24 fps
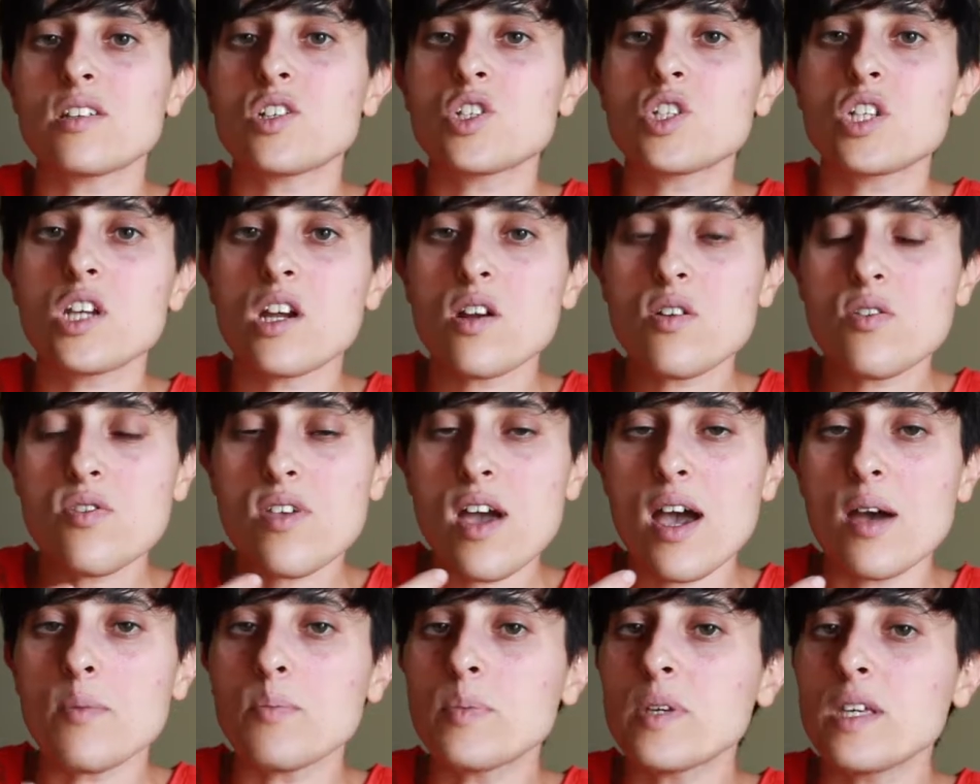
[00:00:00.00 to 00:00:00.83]
Share
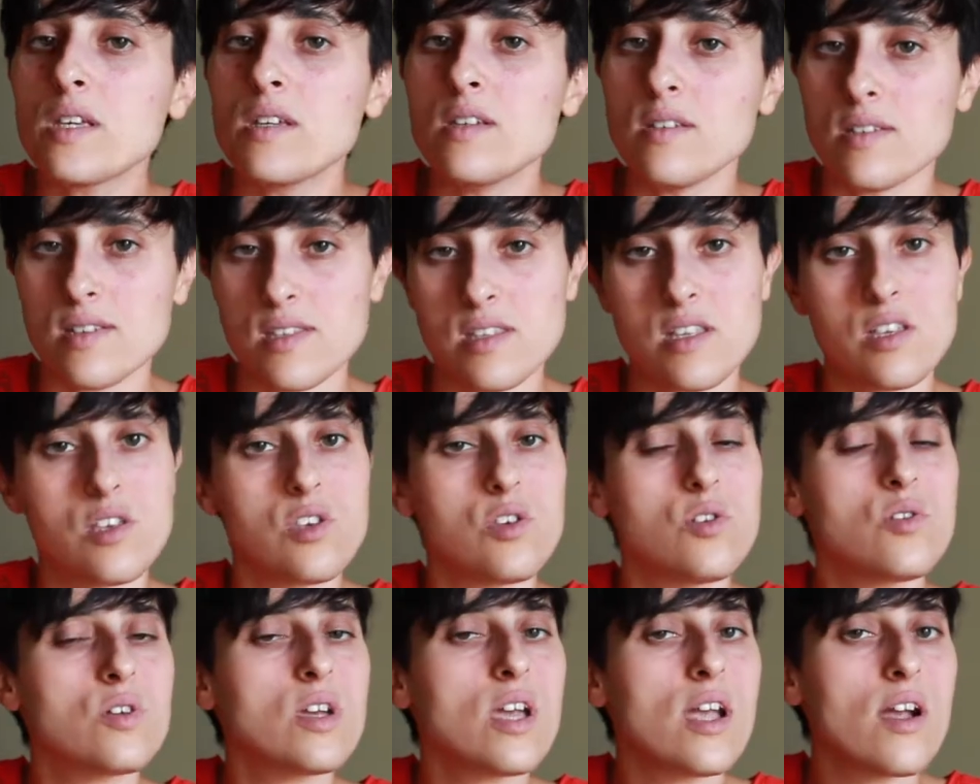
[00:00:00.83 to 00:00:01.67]
that peace that
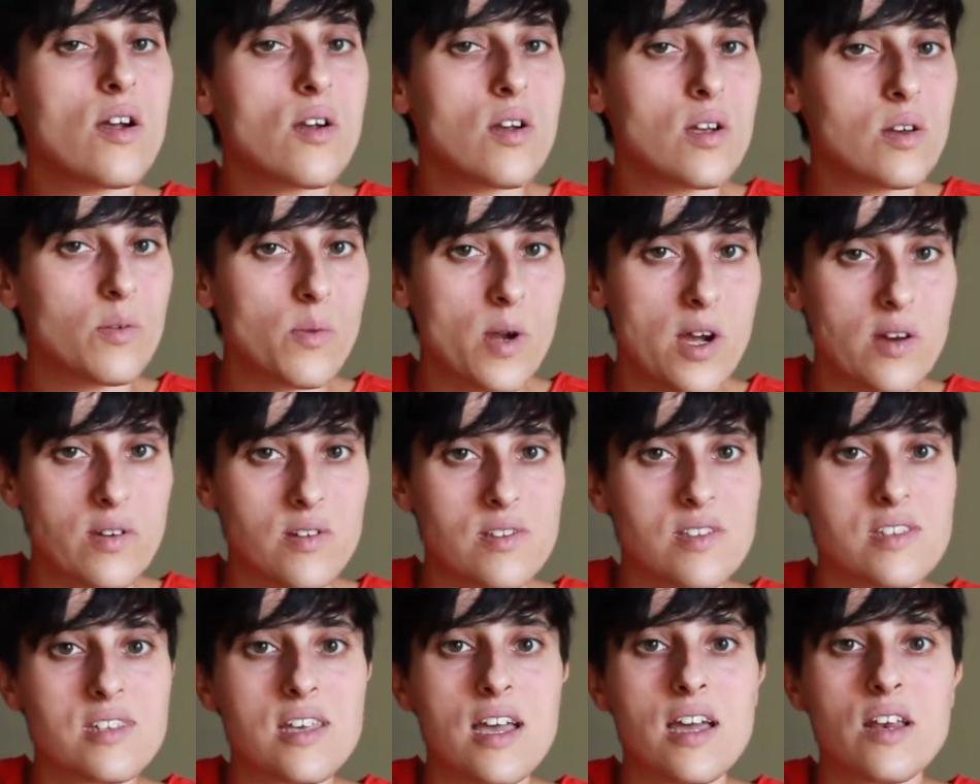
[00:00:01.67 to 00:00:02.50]
you carry around
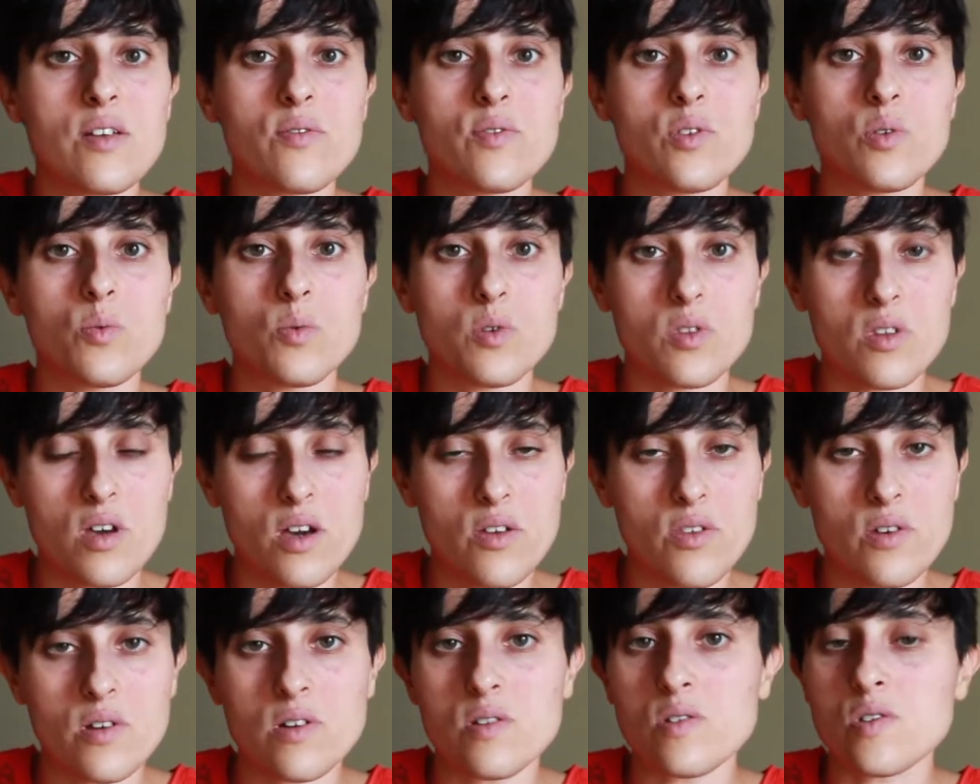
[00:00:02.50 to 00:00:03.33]
inside of you with
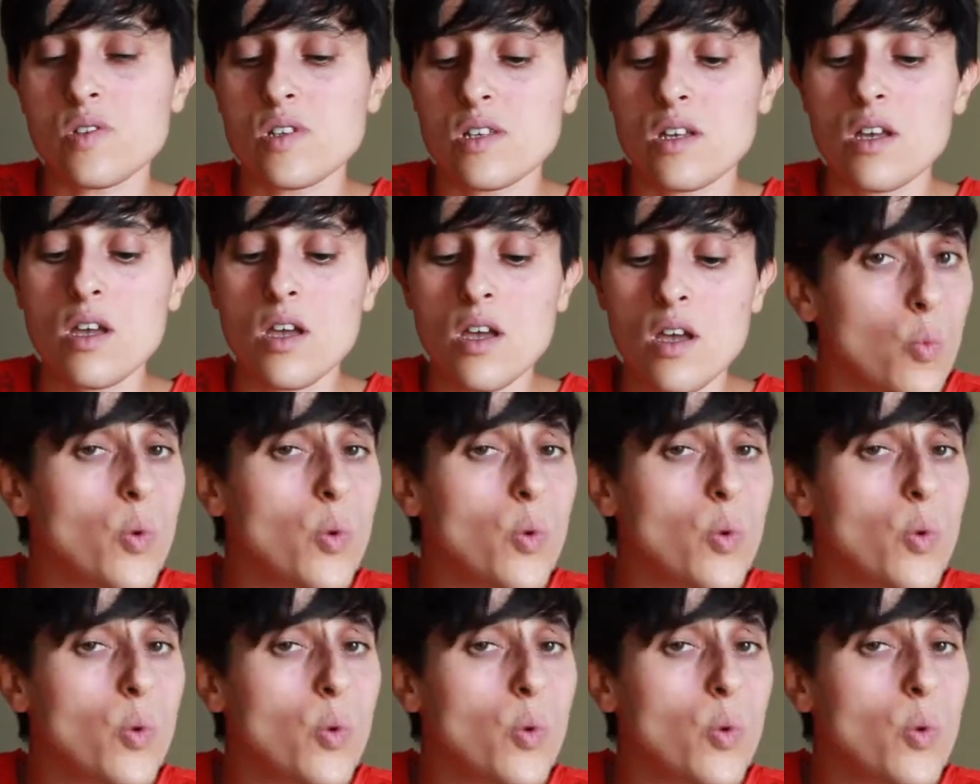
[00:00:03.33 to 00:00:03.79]
others.